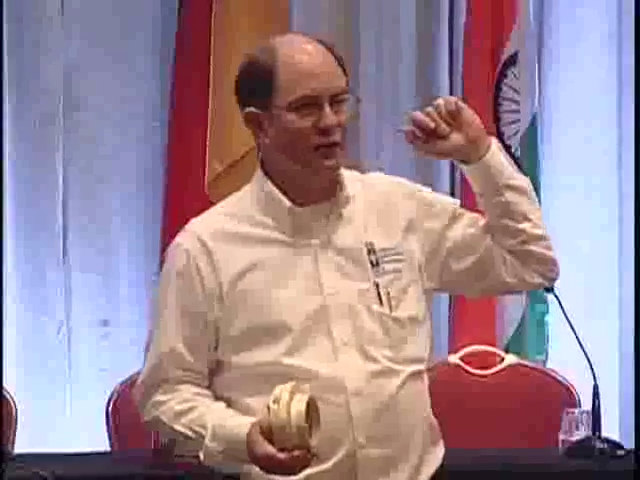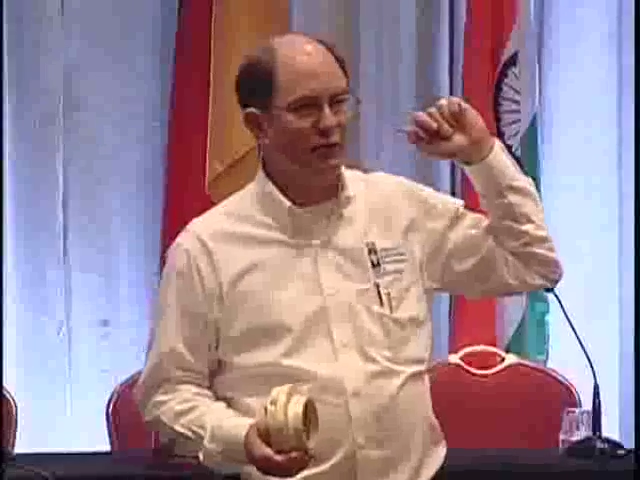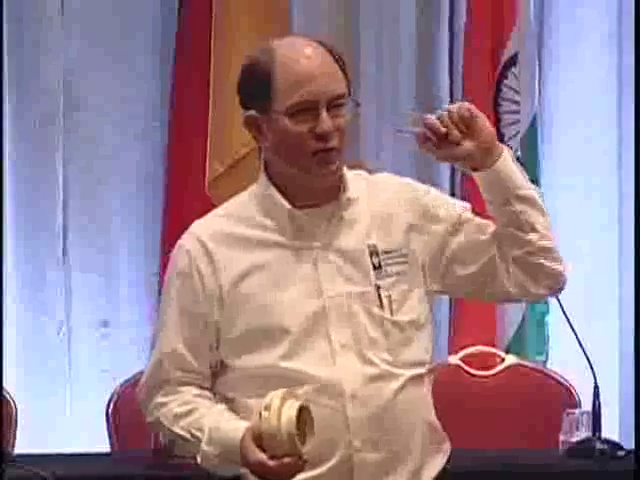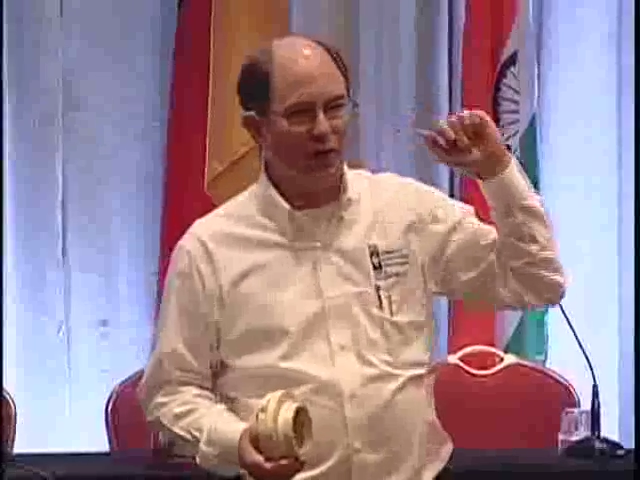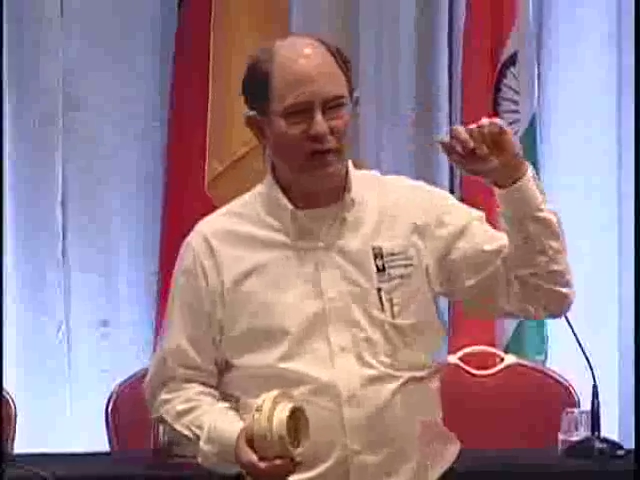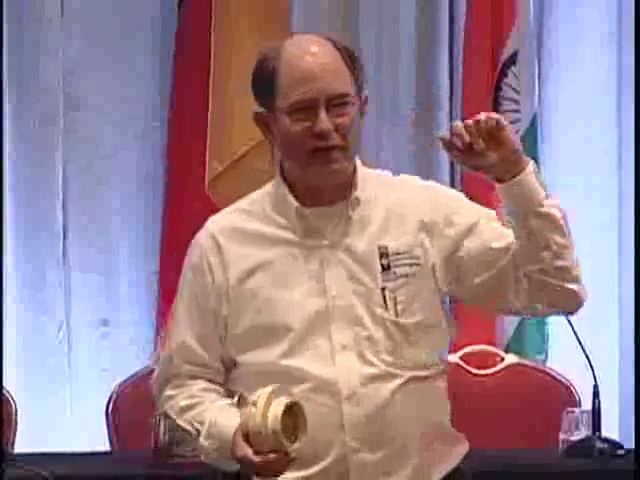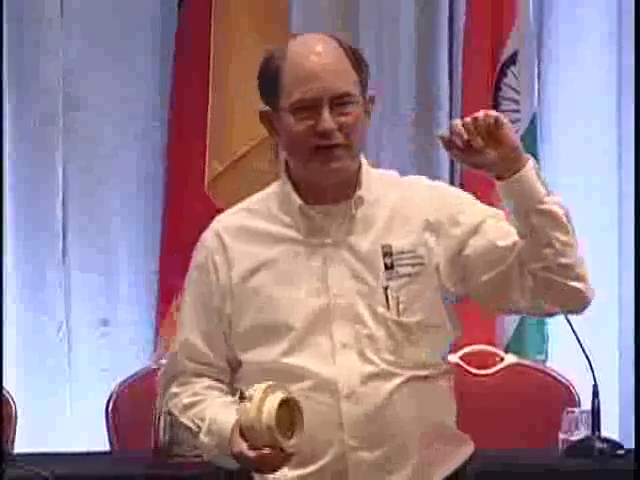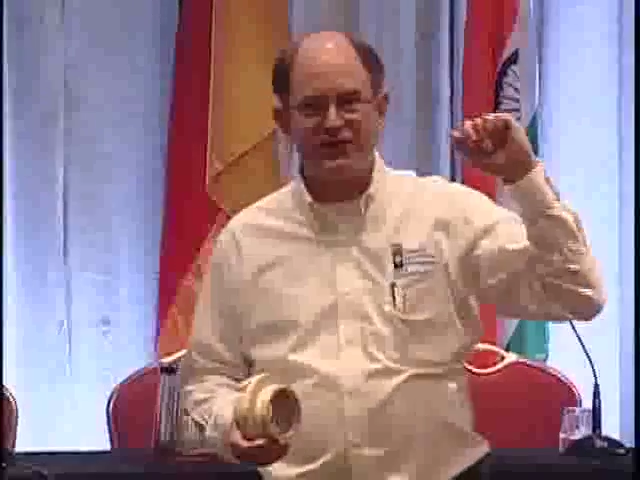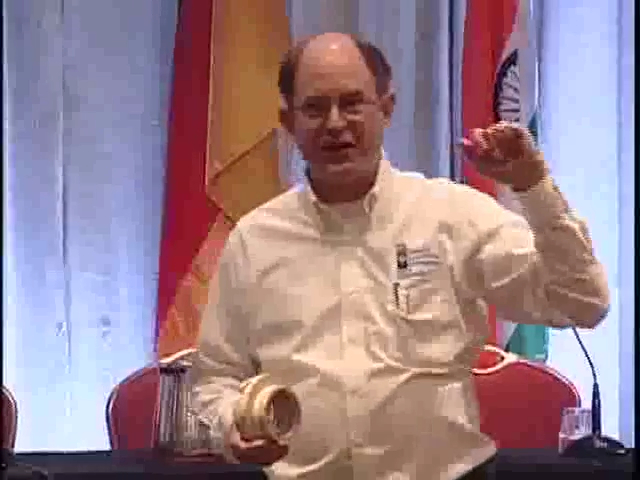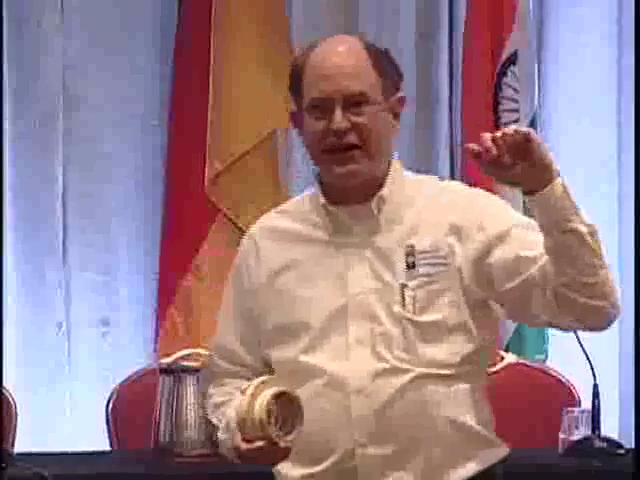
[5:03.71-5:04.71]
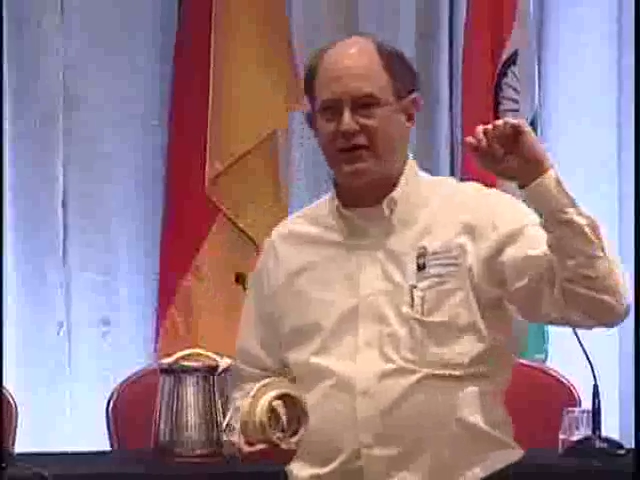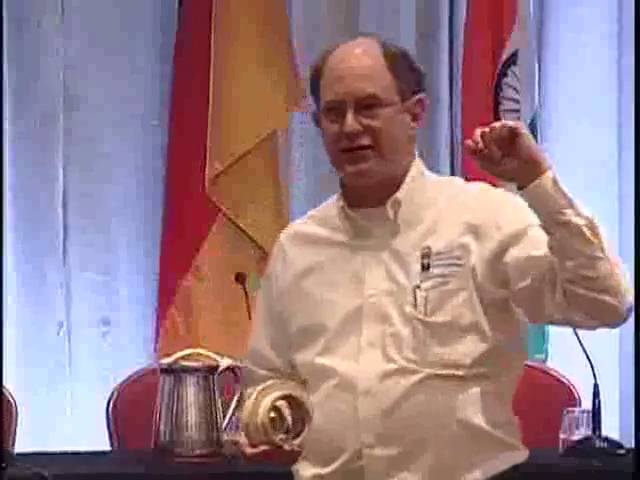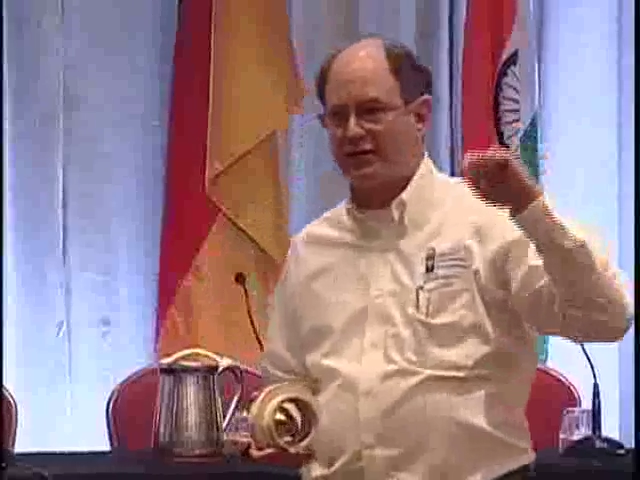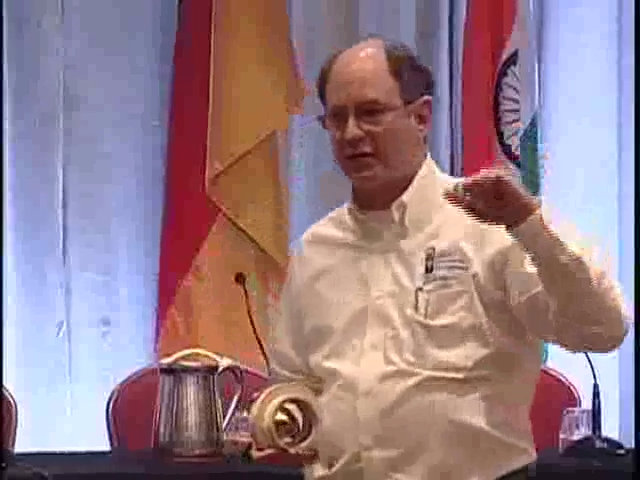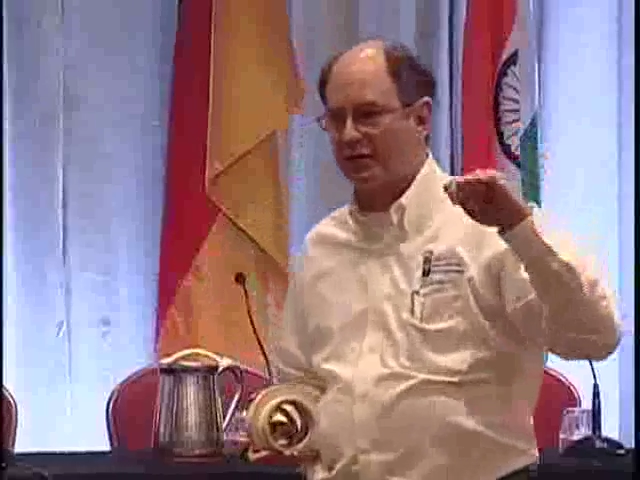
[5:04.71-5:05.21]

you run a standard circ